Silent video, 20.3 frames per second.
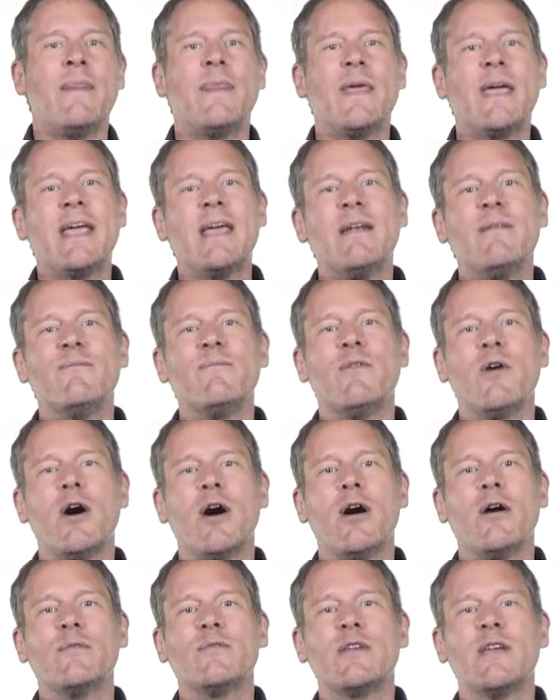they get
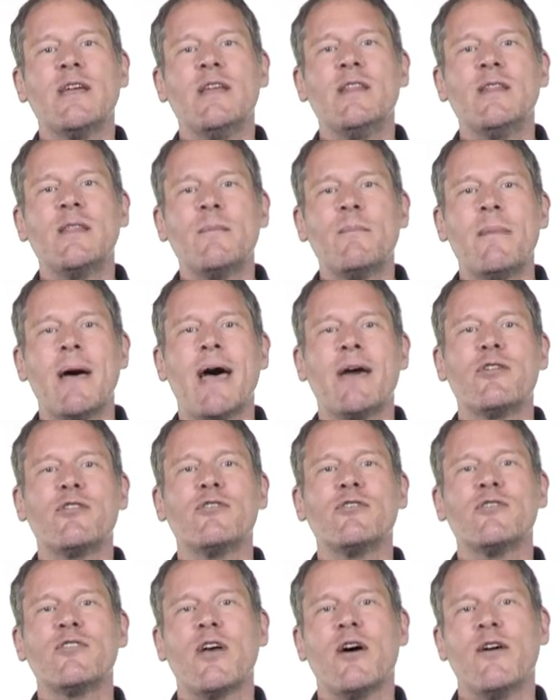involved in the
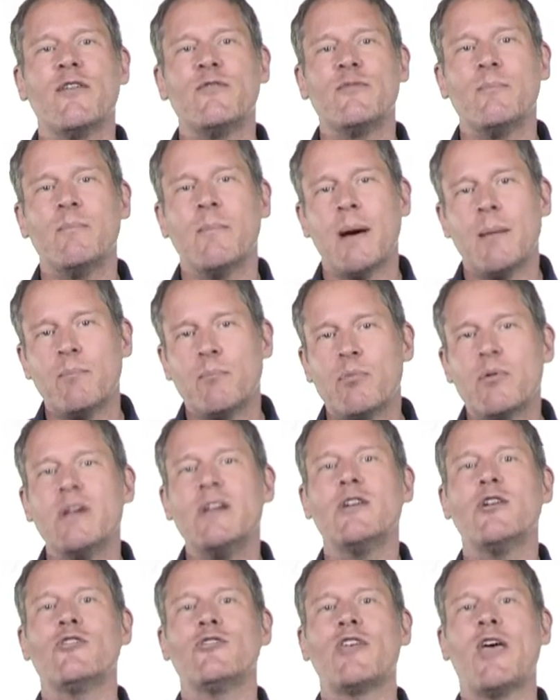matters of
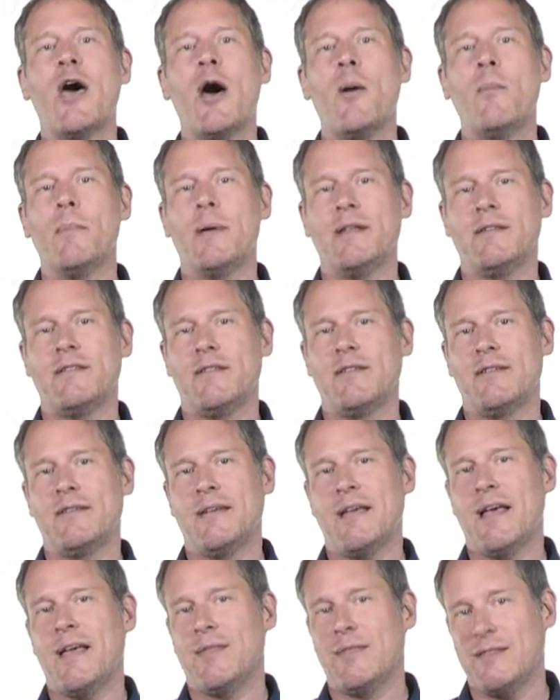Mambrino's helmet
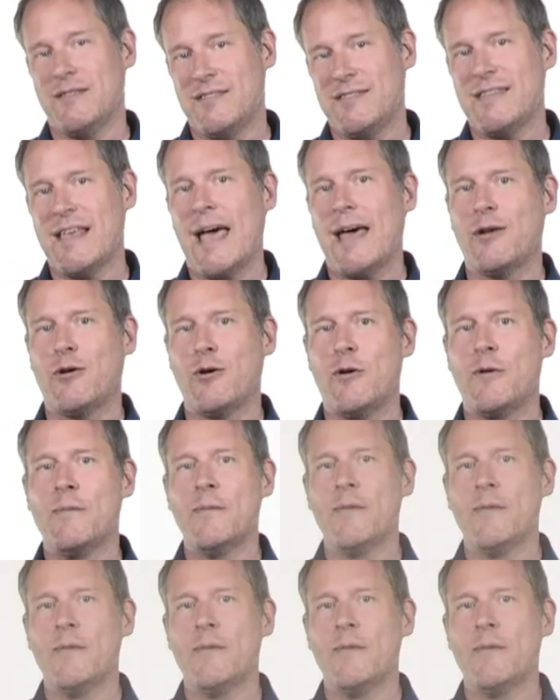and the saddle.